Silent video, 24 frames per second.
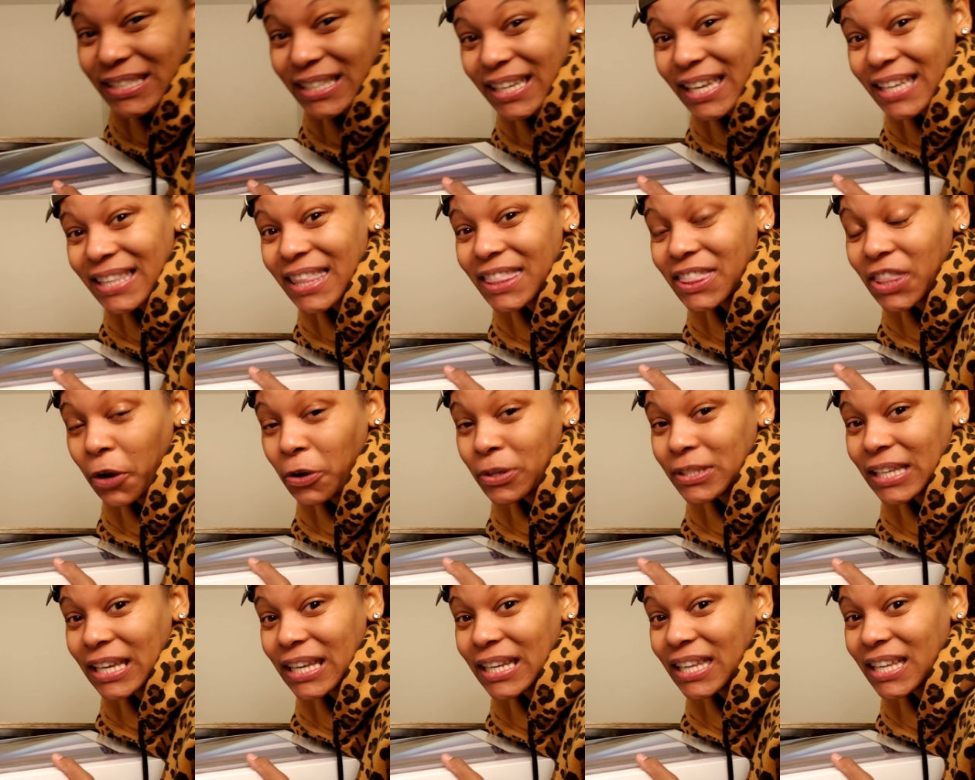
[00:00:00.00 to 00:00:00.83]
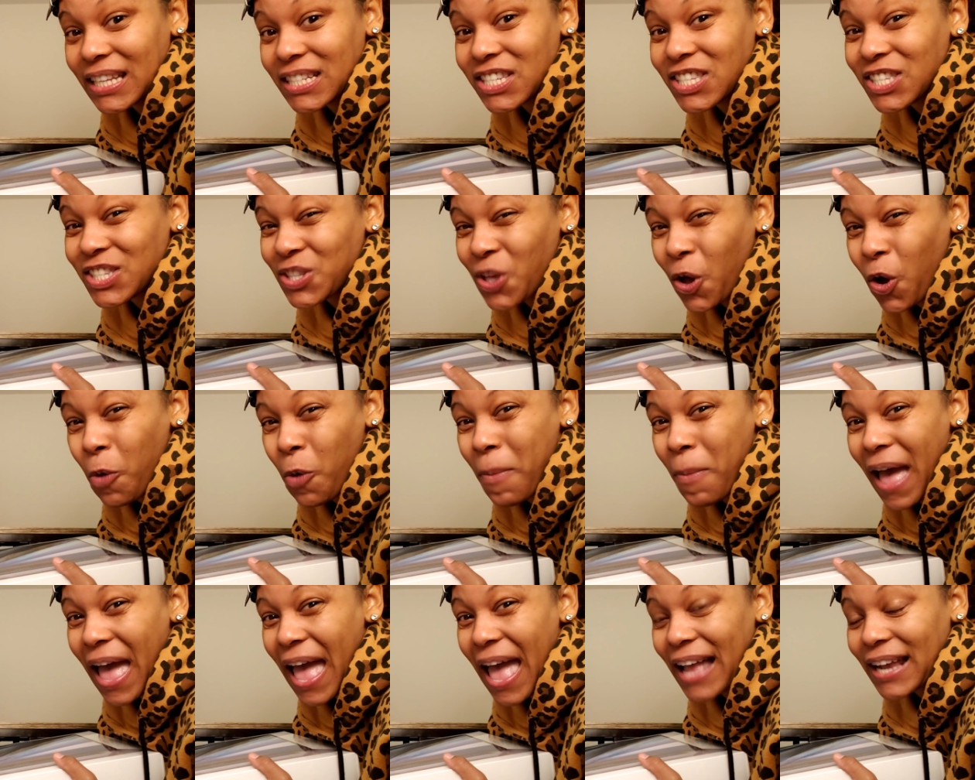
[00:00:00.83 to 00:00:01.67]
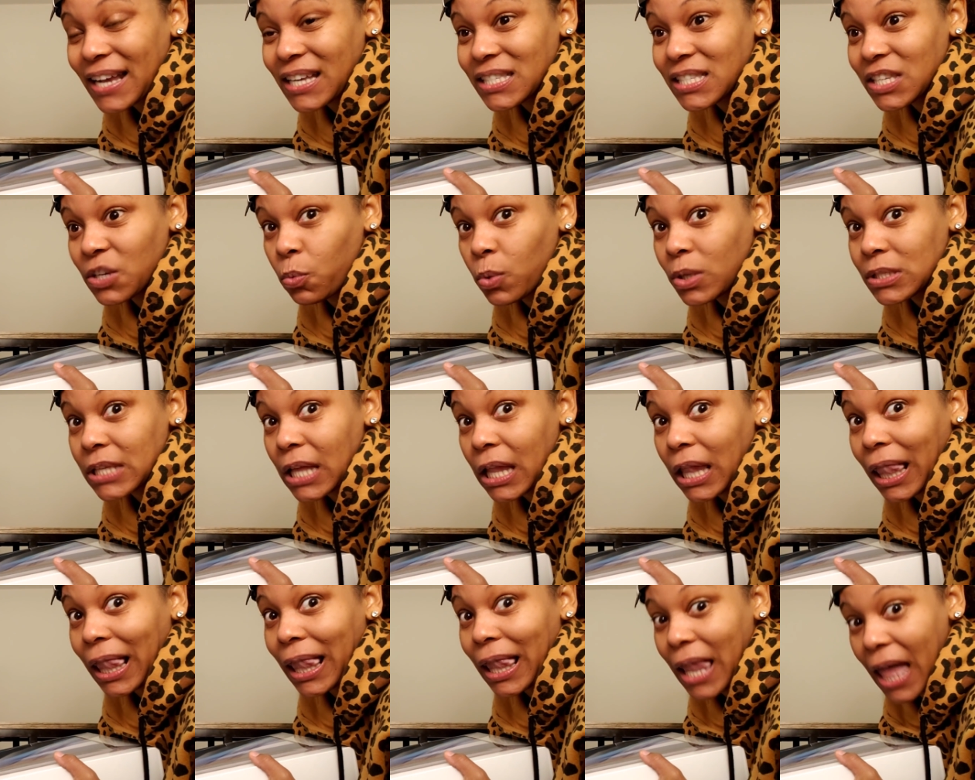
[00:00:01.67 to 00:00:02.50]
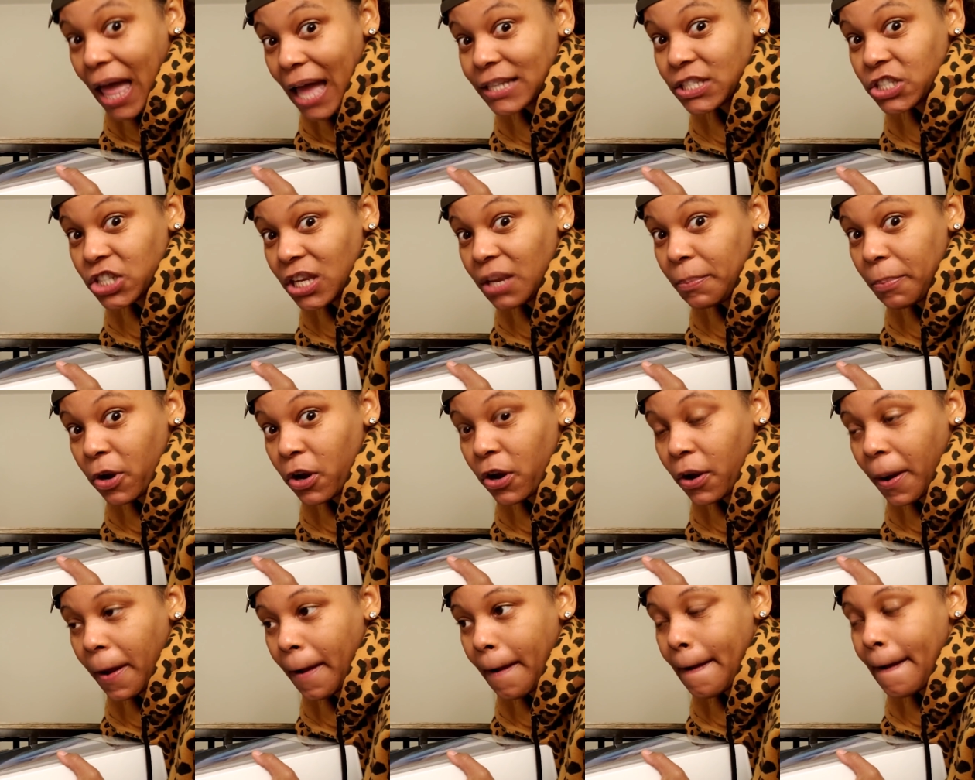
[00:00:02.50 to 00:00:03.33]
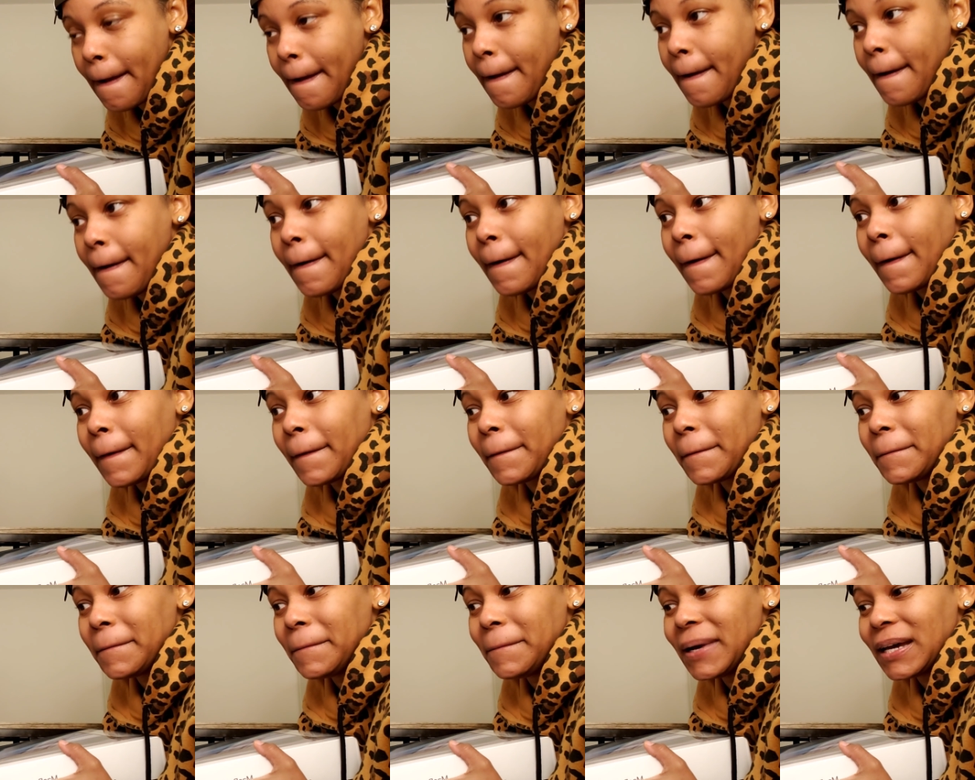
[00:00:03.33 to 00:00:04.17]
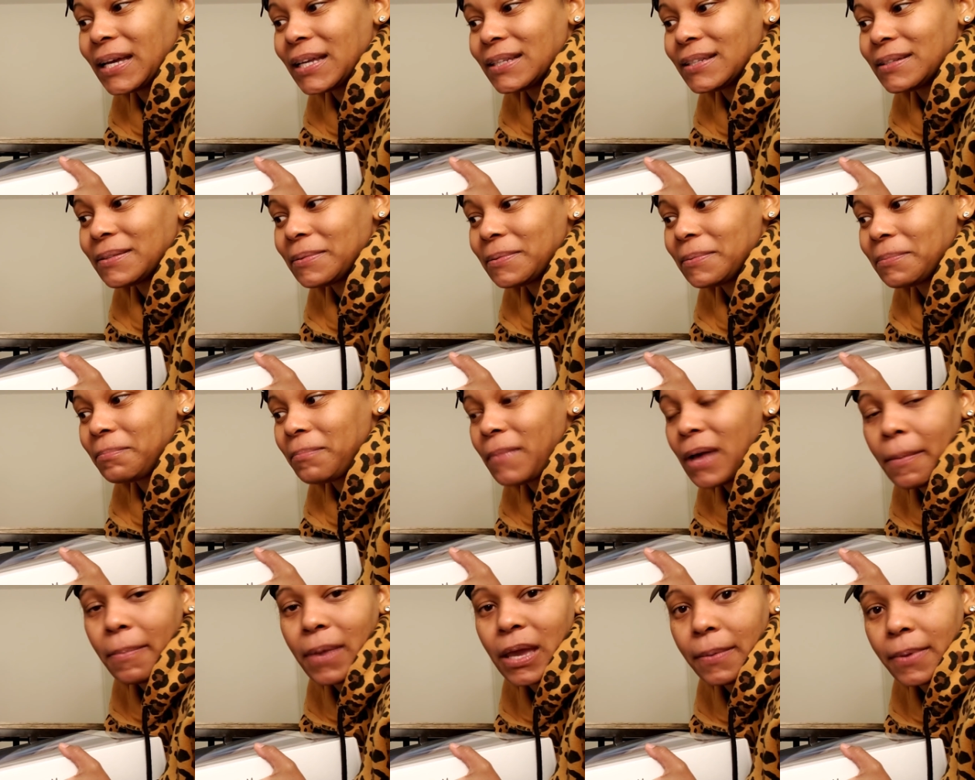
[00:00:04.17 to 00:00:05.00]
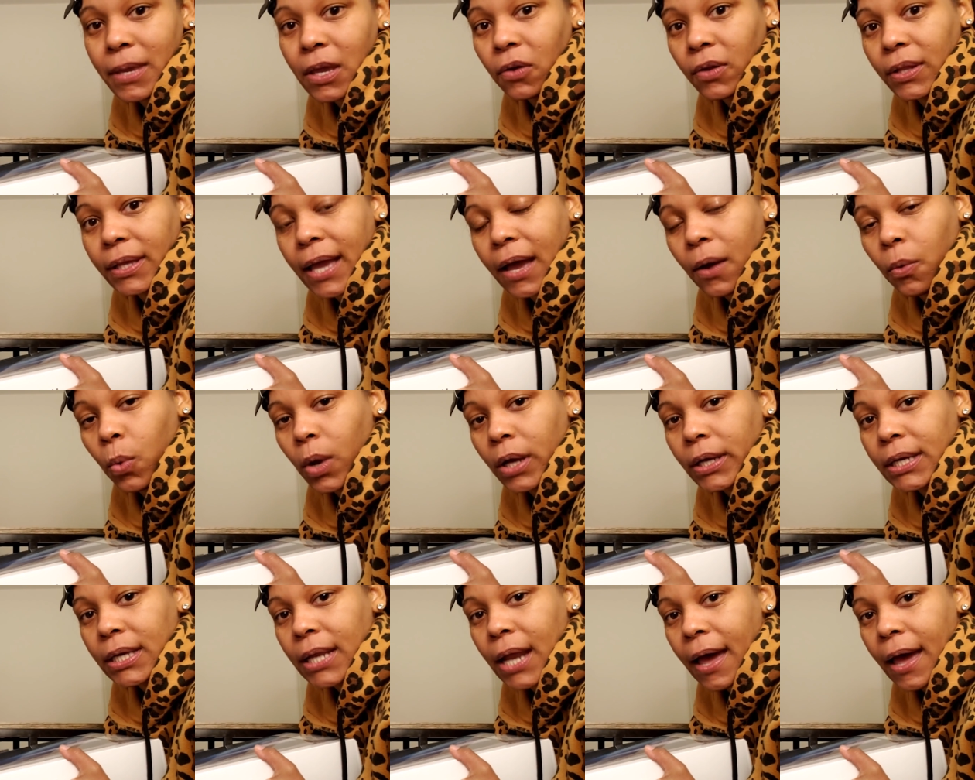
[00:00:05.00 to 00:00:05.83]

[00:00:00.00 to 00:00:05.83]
to get the 13 inch so bad because it was a lot cheaper, but my baby only got one good